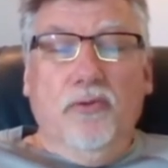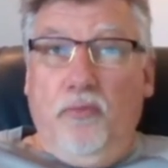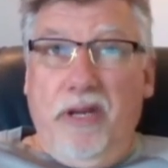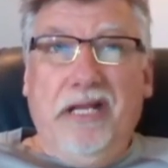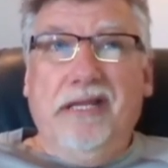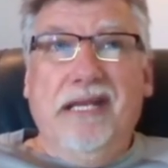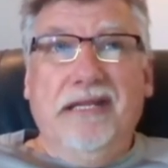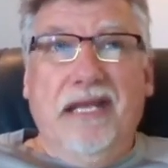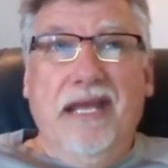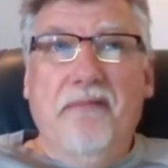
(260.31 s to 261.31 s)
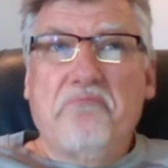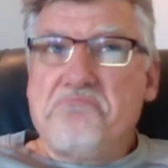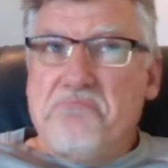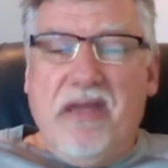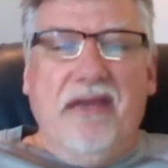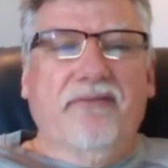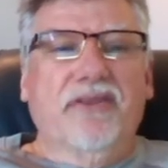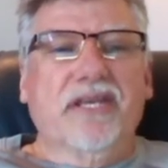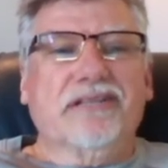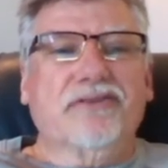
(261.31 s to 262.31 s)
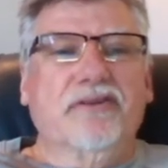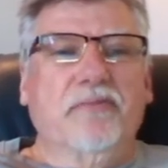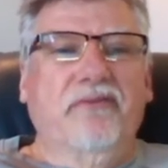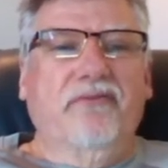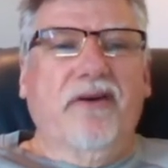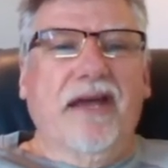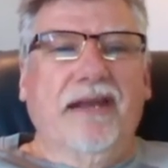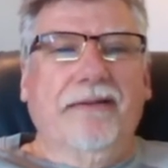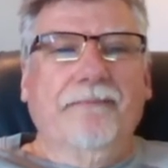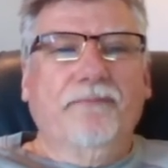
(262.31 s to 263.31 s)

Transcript: We cling to Him, everything's going to be fine.